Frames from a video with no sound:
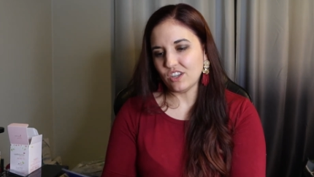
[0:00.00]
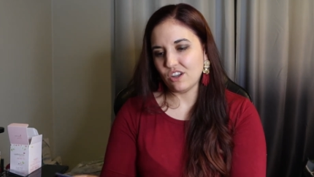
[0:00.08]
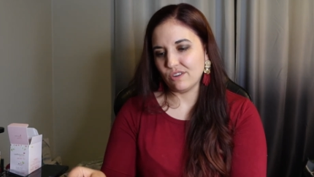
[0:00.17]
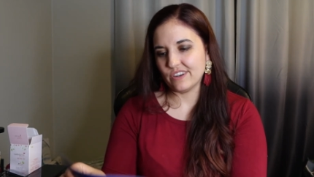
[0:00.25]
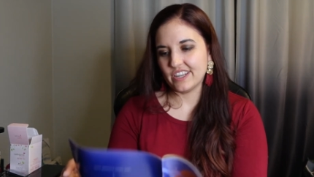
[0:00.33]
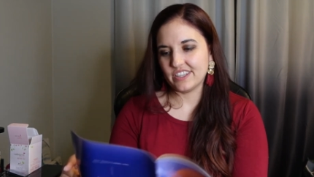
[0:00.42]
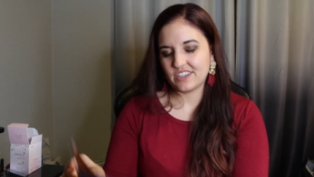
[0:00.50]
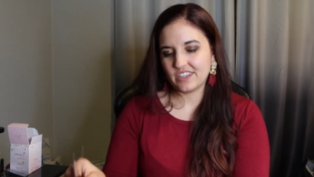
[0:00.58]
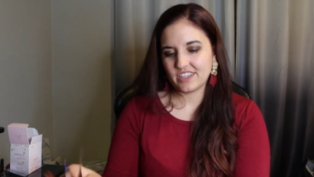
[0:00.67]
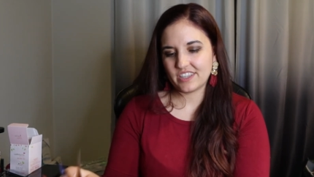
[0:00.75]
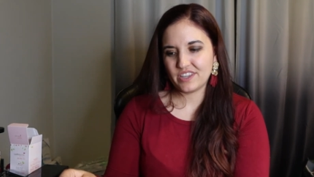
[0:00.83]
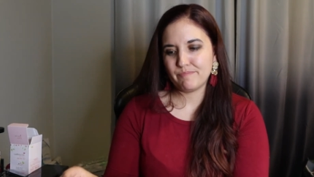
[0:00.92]
Alright, so
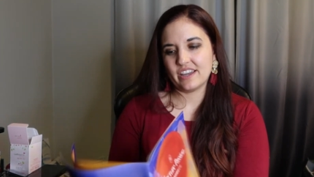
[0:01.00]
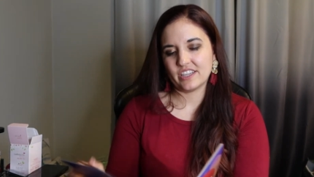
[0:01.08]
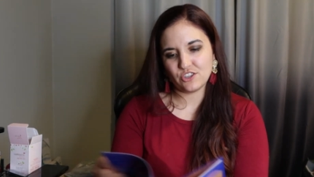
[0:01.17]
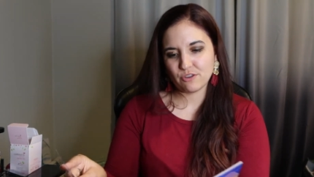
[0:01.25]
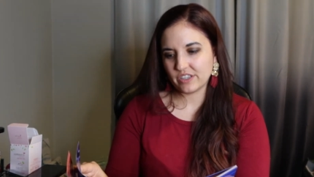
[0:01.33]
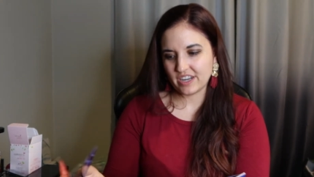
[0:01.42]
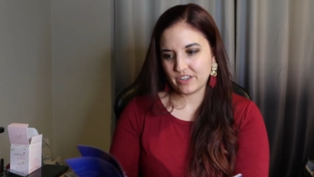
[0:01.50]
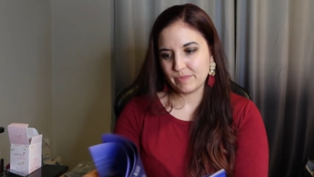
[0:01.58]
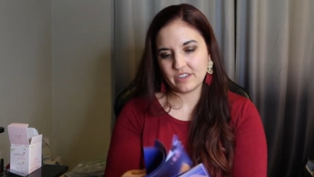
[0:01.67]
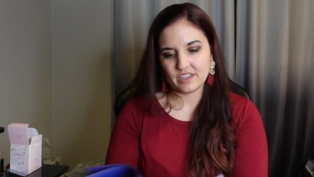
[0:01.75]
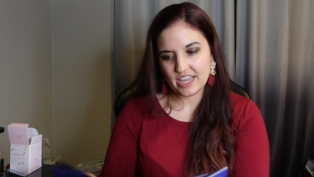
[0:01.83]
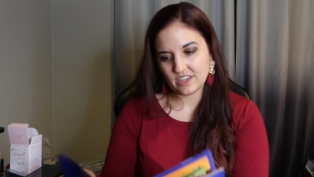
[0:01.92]
let's go to the back. I've opened up a little
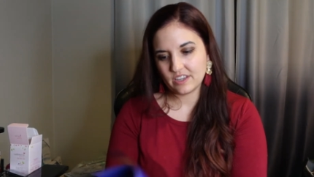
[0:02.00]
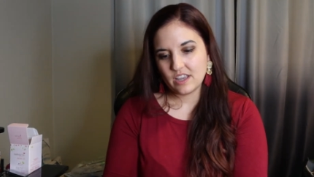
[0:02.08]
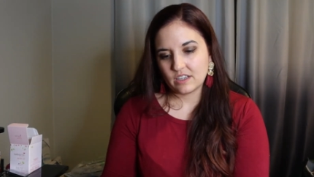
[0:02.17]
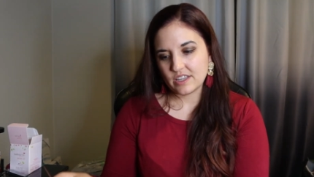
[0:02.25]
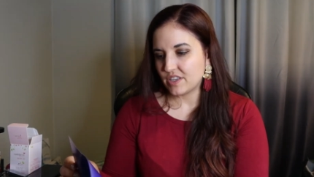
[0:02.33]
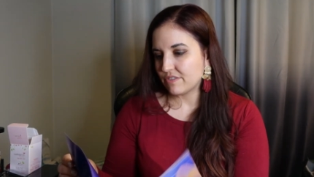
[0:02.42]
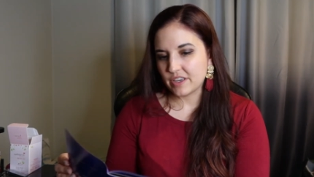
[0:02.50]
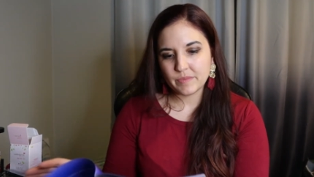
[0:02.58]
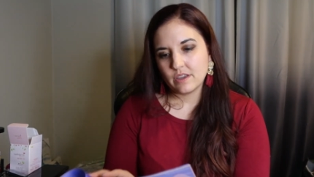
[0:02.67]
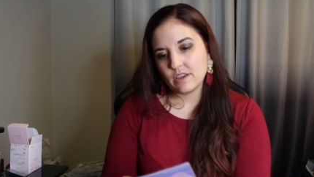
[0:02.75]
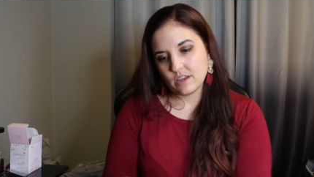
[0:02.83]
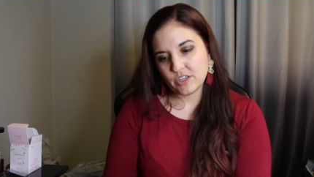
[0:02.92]
bit since I last got something from
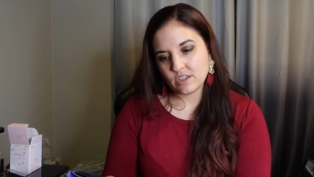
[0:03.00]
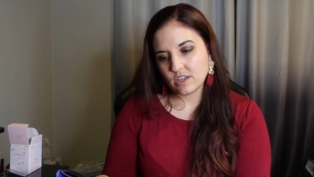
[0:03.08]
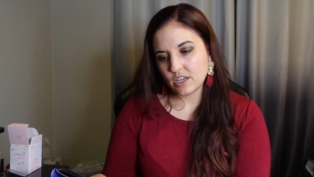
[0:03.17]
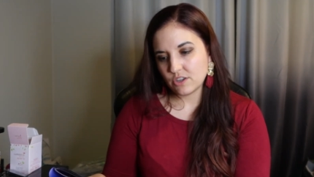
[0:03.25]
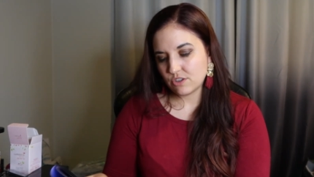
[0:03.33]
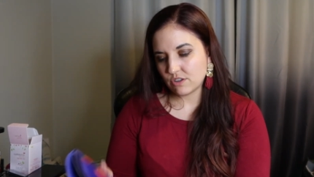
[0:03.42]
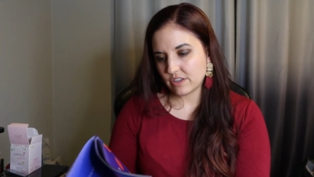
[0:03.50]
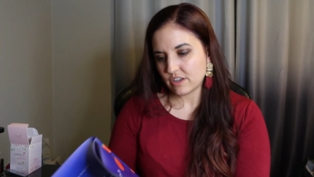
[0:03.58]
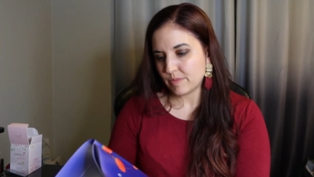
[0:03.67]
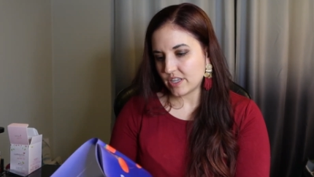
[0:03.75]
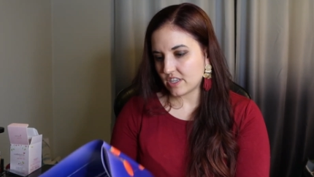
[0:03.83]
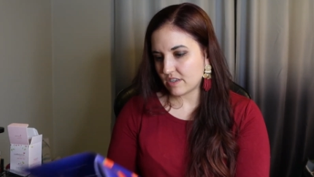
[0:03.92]
them. Um, it just tells you a
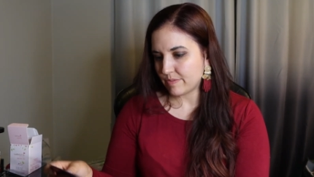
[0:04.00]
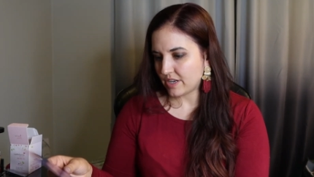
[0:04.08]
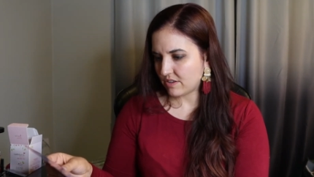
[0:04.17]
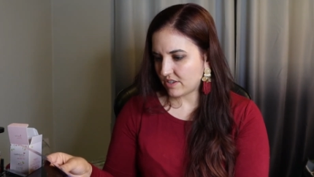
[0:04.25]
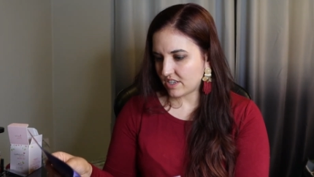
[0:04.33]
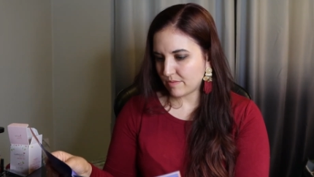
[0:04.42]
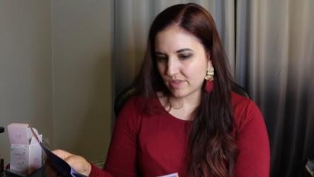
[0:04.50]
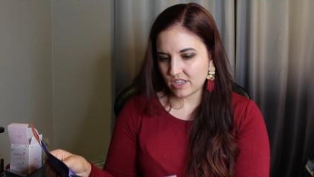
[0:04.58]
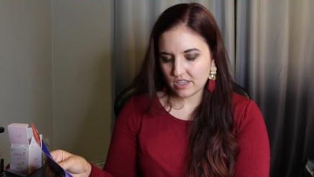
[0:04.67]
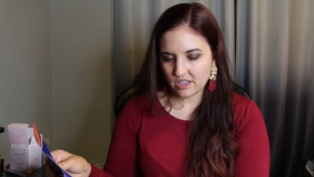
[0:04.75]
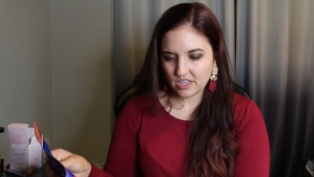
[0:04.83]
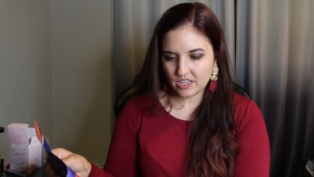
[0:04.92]
little bit about some of
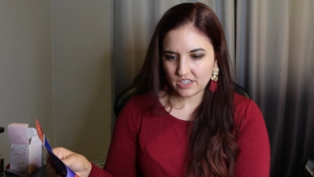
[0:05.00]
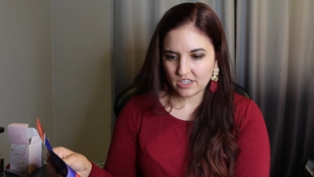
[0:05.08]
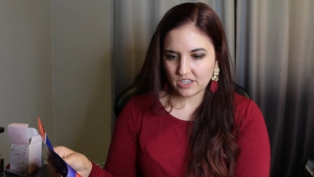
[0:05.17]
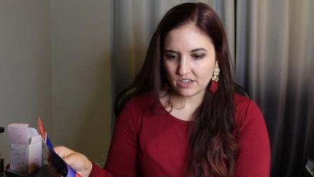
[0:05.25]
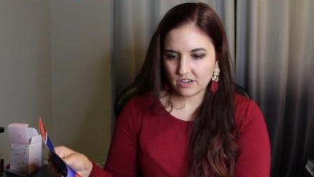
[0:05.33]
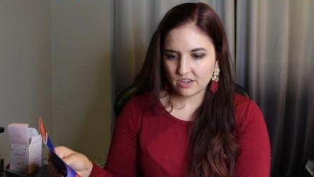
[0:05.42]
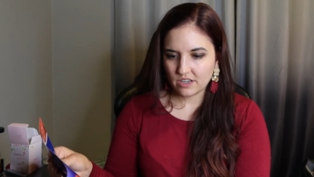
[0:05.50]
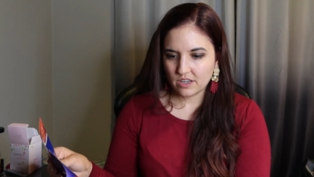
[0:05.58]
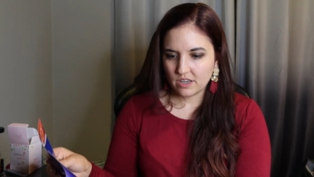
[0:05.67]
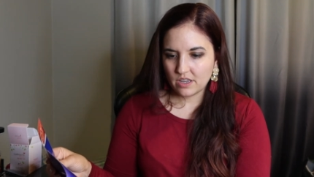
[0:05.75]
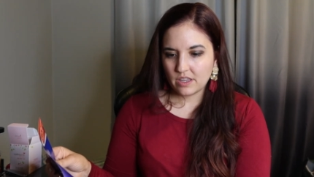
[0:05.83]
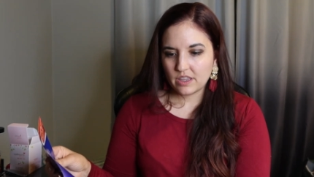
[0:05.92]
the things here.
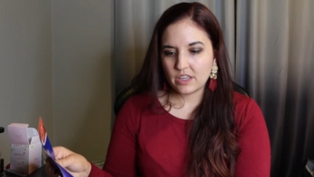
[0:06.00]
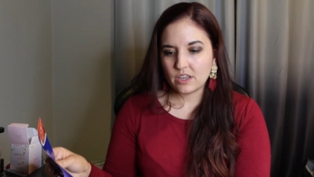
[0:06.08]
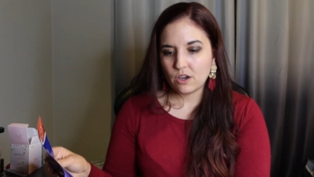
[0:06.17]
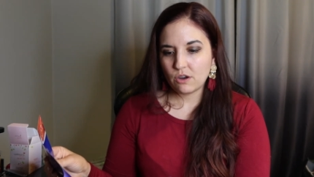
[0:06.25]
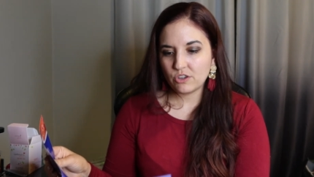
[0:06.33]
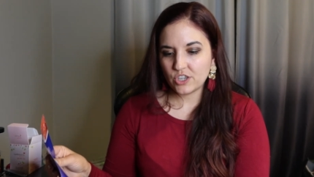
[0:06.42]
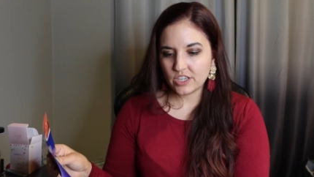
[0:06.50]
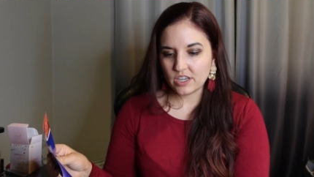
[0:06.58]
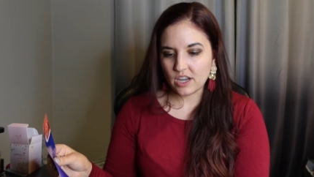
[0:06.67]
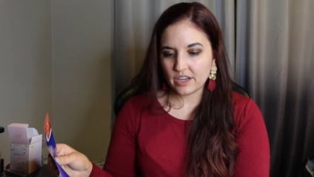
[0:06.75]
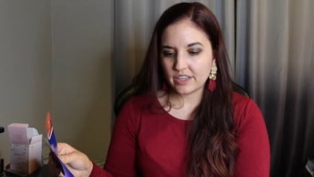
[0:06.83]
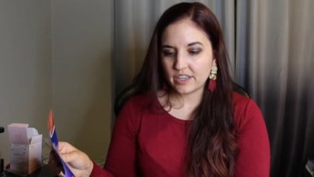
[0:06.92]
The
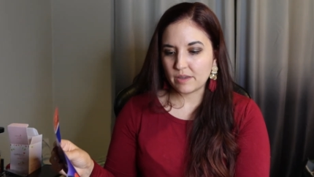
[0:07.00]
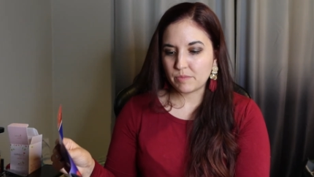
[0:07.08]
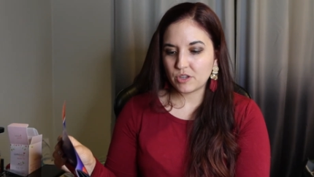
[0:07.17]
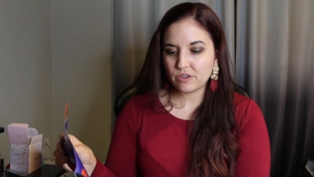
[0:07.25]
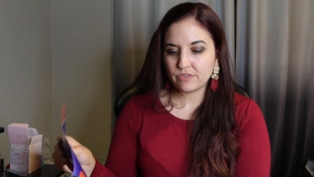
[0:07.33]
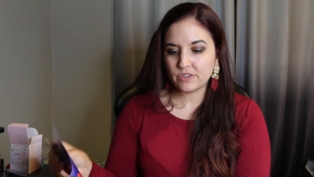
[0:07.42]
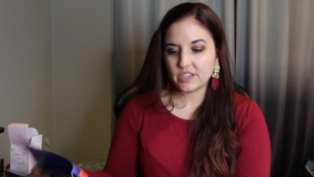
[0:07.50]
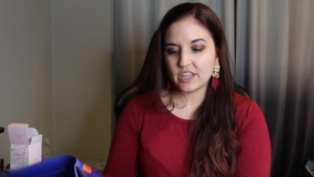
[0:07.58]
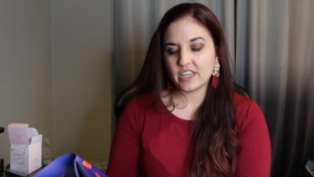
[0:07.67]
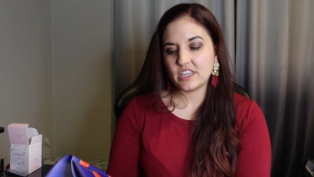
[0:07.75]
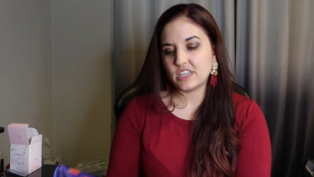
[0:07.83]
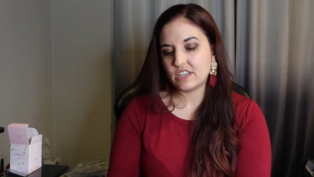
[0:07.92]
hoshigaki, a beautiful and
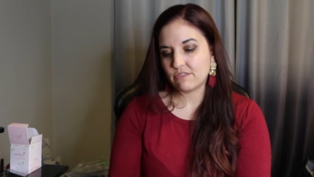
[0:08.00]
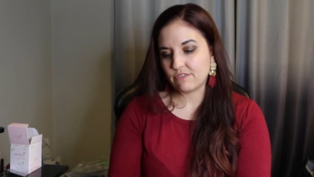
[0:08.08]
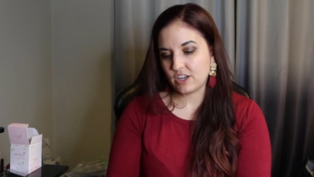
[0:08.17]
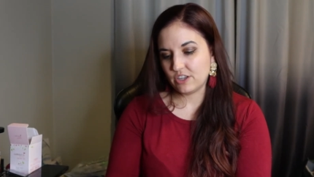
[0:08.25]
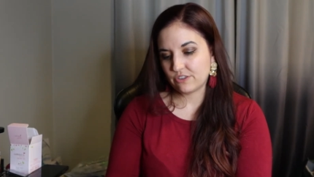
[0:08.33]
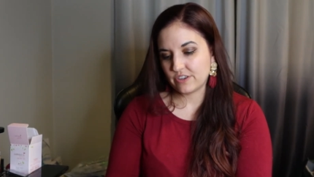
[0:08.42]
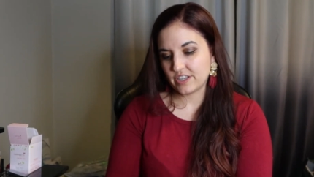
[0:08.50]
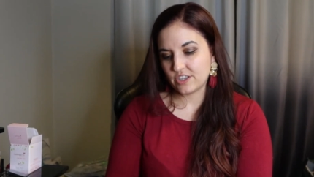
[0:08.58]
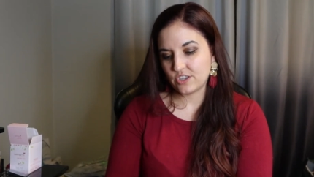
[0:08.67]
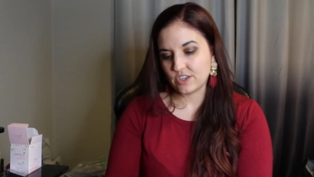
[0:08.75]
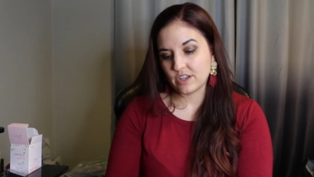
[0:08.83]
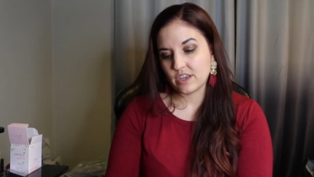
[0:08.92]
tasty fall
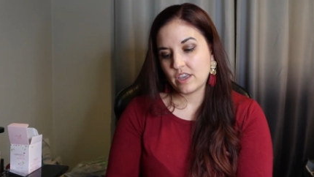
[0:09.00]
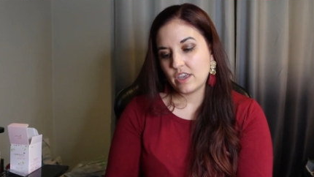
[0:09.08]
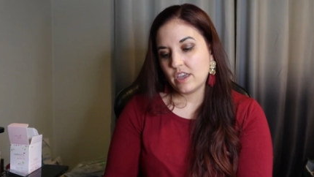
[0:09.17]
tradition.